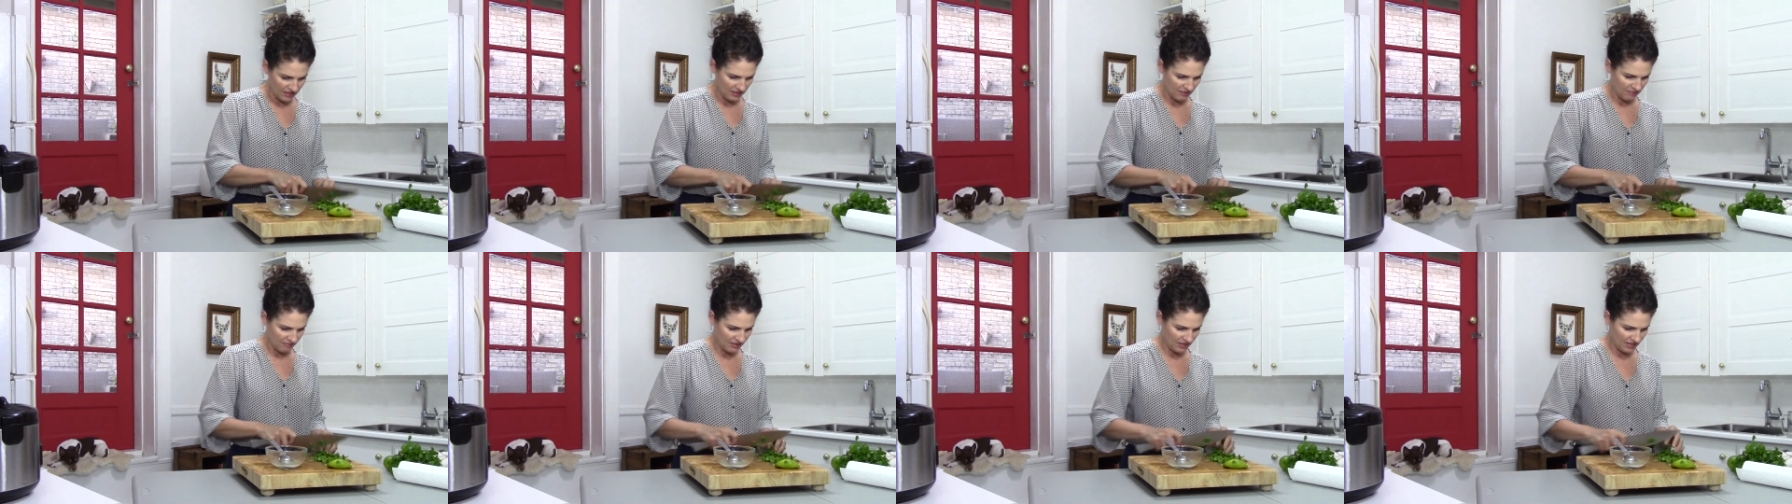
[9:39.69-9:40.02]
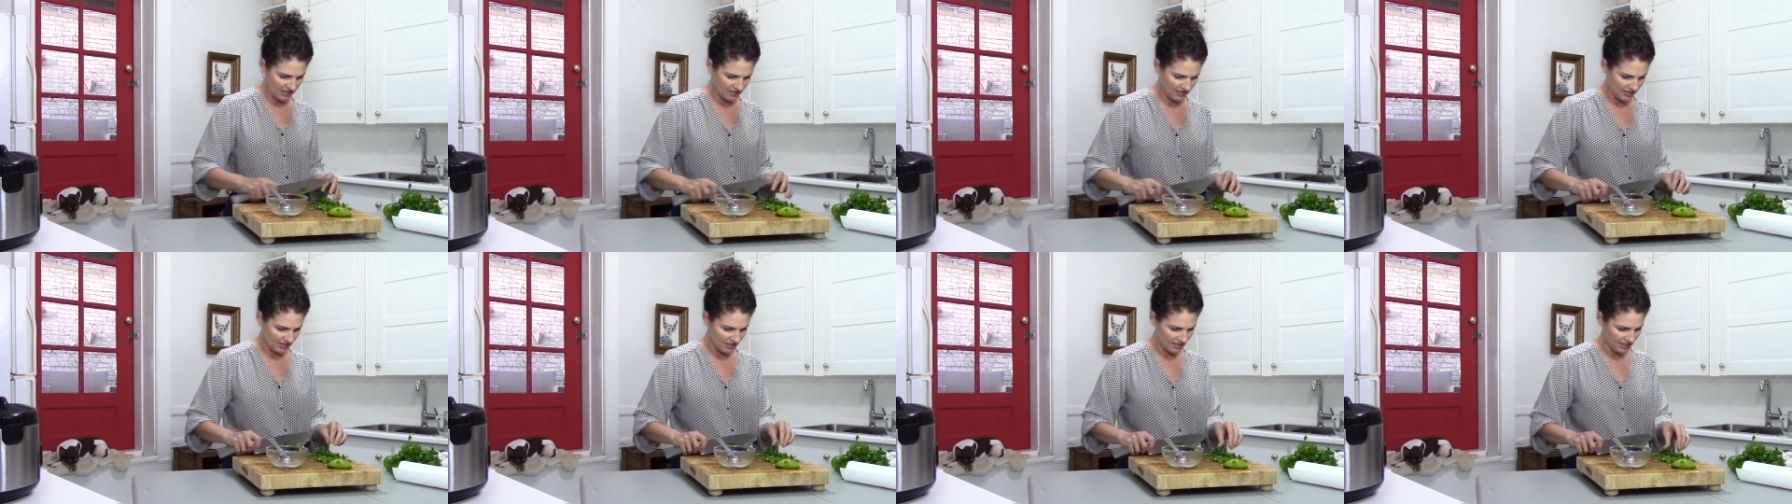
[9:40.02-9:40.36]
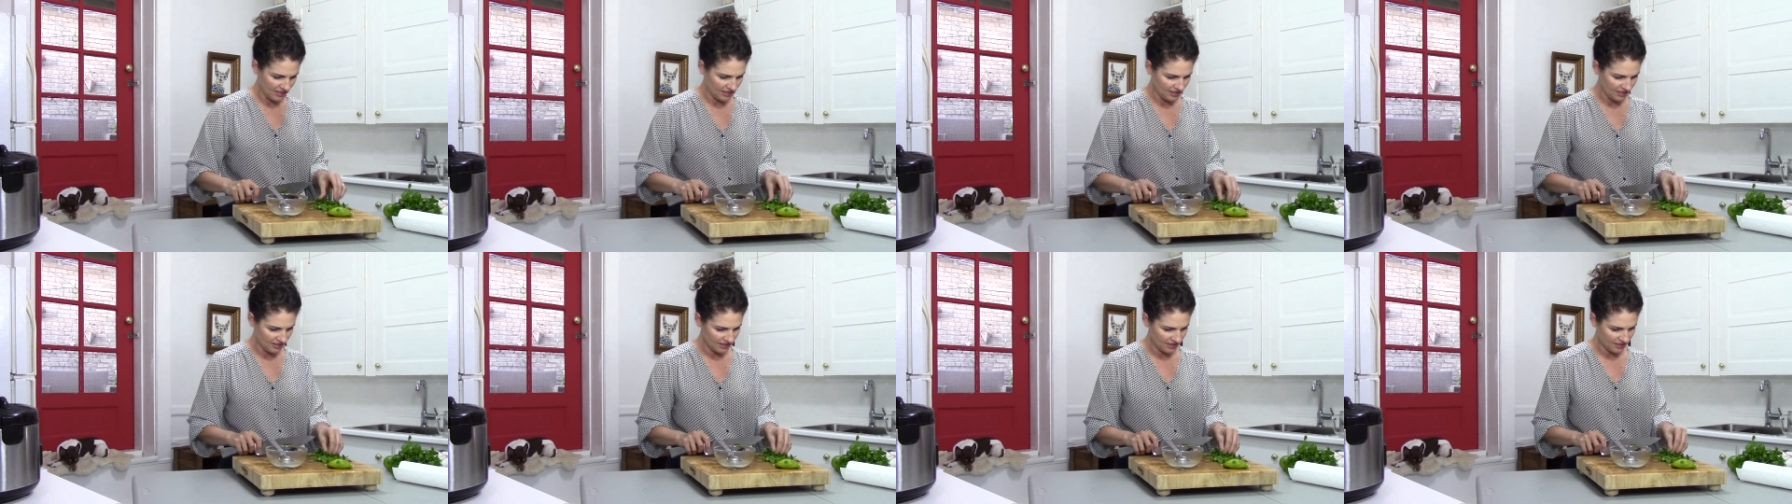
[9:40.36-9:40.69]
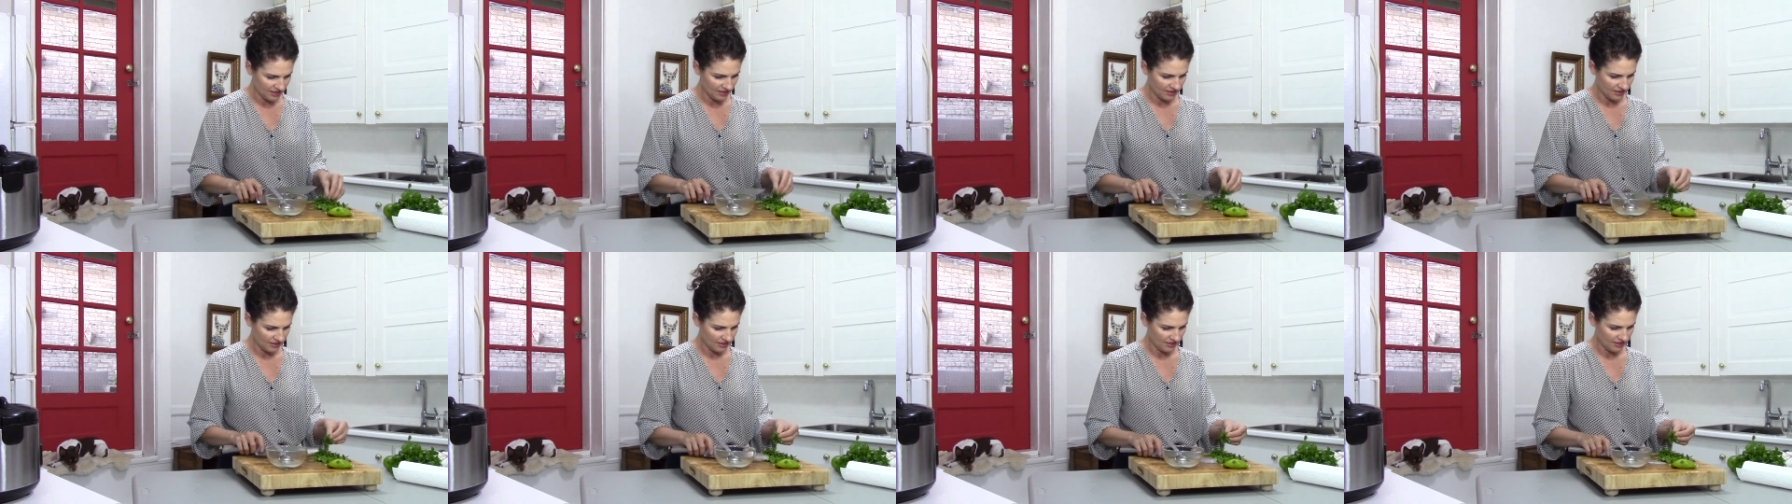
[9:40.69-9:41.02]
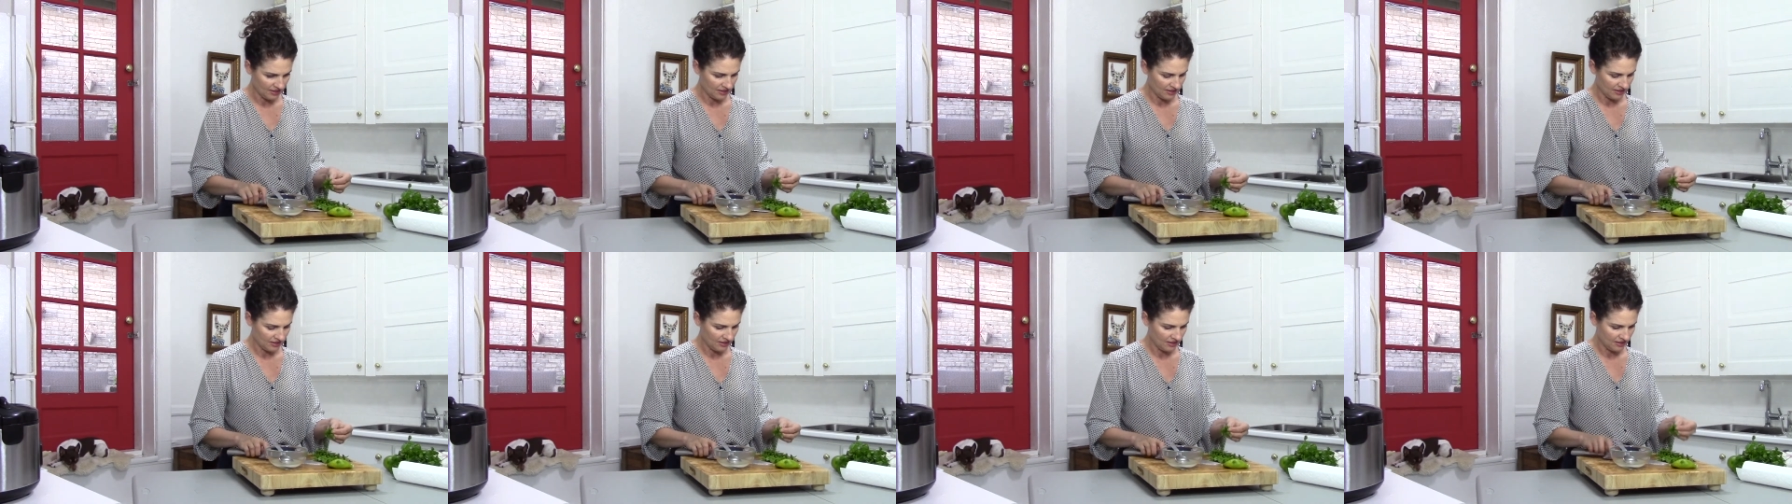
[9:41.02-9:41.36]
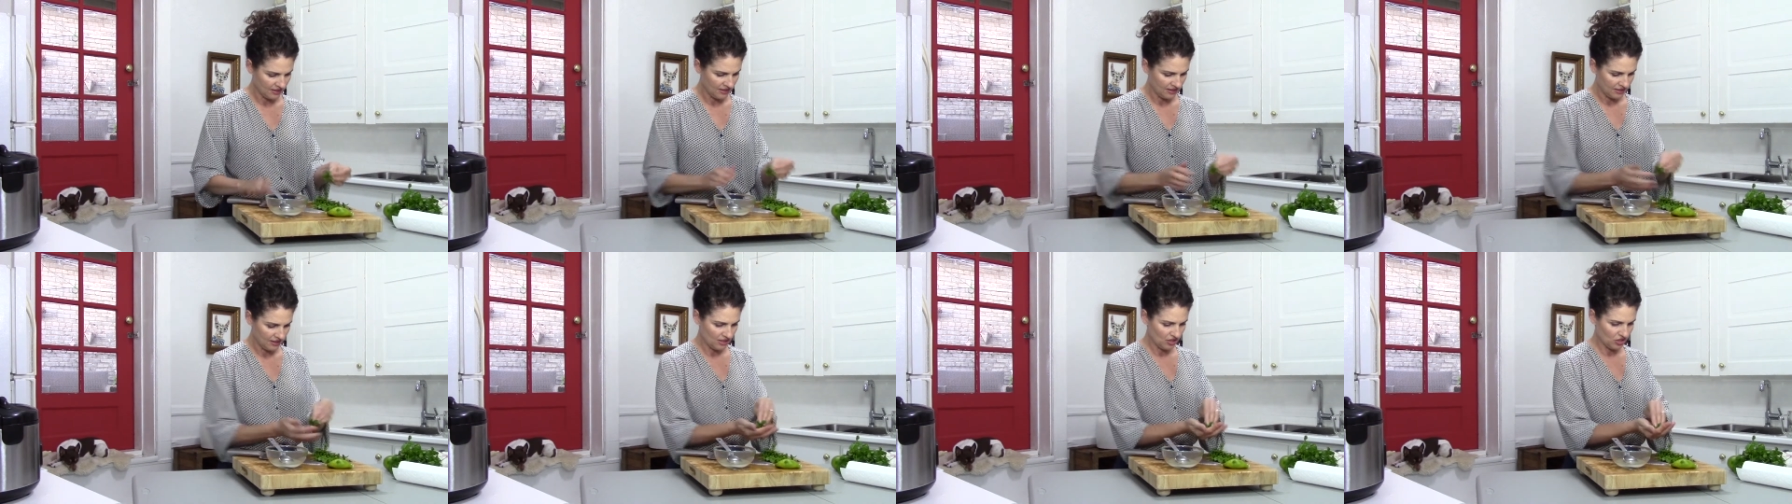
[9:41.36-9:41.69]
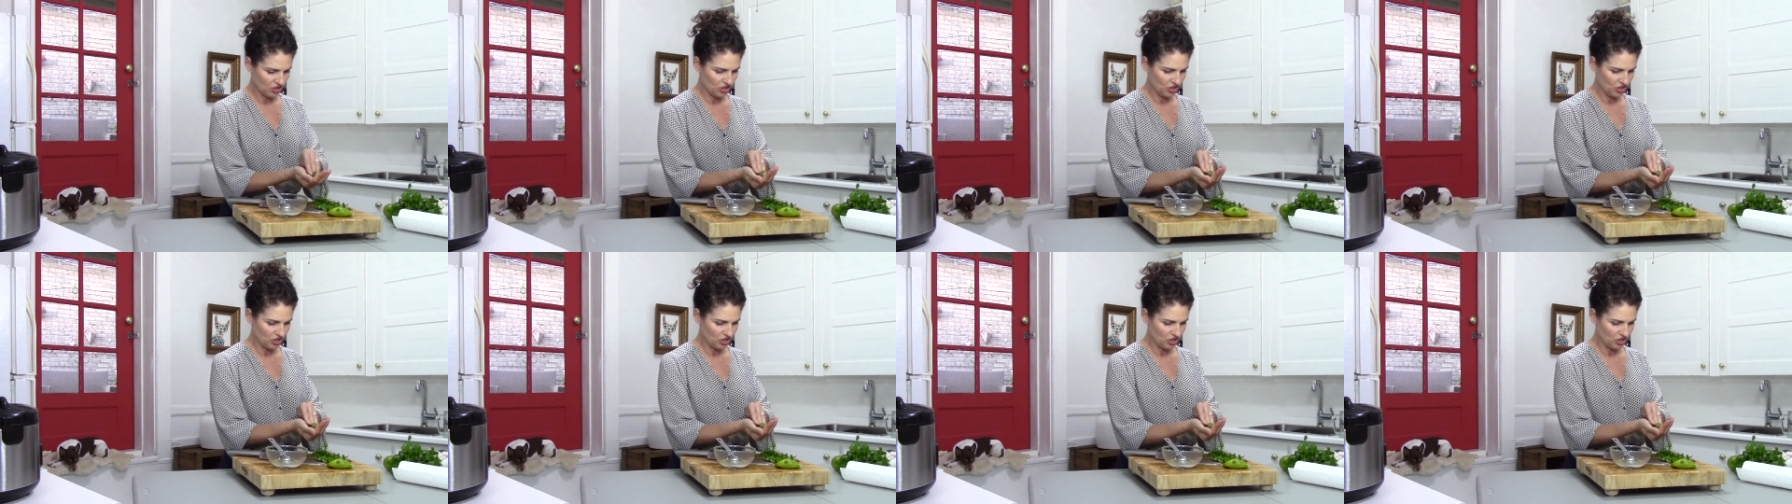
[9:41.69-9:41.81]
pieces. I'll show